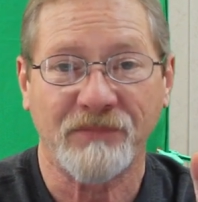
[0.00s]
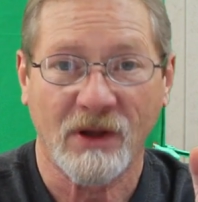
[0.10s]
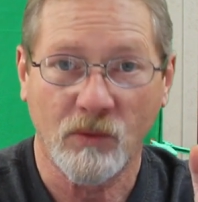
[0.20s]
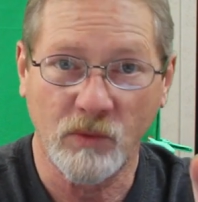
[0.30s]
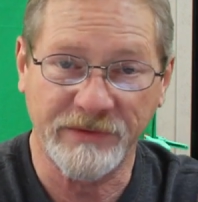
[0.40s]

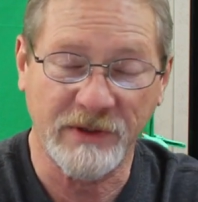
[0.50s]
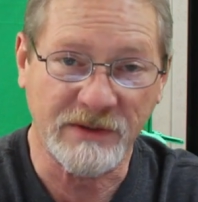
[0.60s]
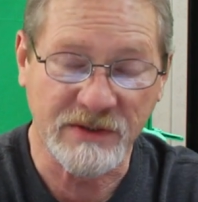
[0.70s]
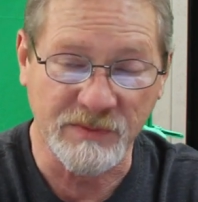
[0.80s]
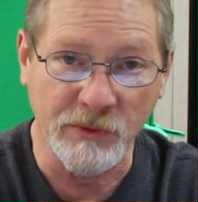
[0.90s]
with
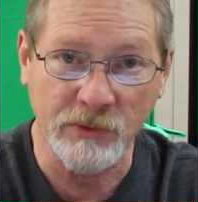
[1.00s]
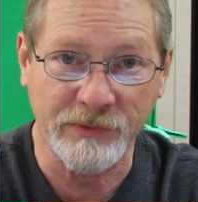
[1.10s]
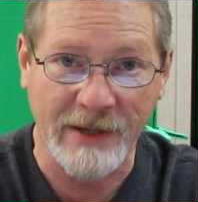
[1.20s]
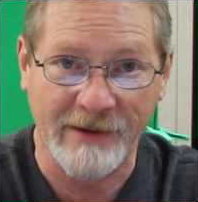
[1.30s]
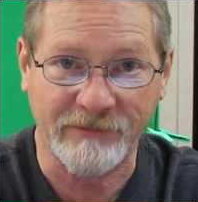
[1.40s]
it
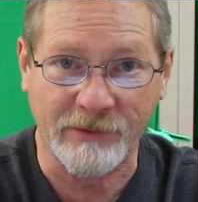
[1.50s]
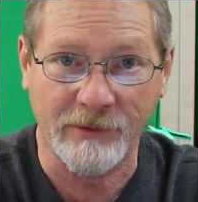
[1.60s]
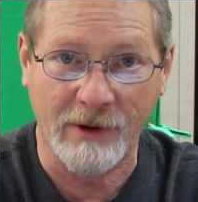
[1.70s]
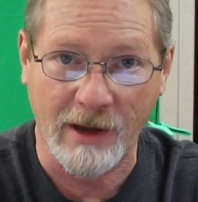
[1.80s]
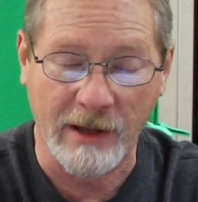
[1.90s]
smooth
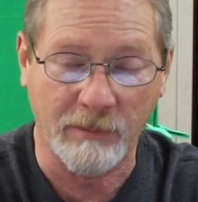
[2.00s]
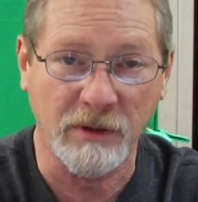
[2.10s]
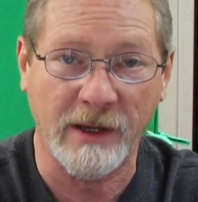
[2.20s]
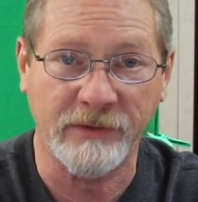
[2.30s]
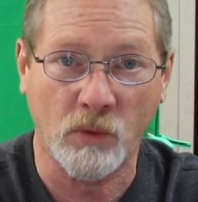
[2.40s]
after I
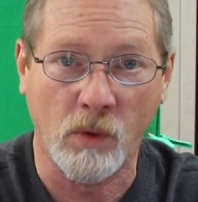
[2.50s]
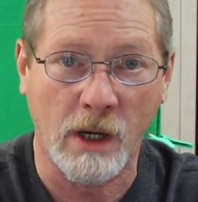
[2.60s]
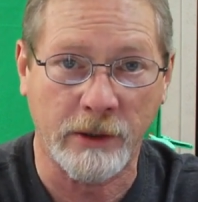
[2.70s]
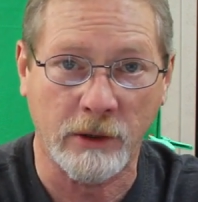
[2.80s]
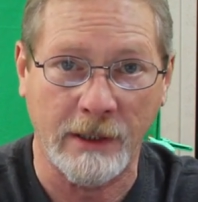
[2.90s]
applied the
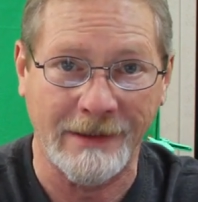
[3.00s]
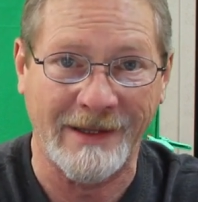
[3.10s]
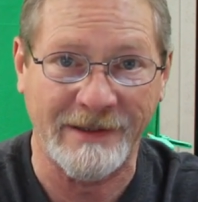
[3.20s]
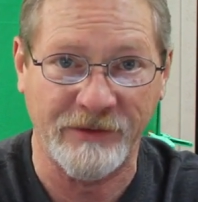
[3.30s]
water and let it